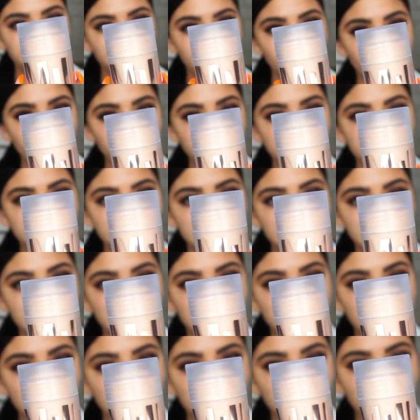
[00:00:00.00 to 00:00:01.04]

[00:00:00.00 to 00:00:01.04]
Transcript: So for today's look, I'm going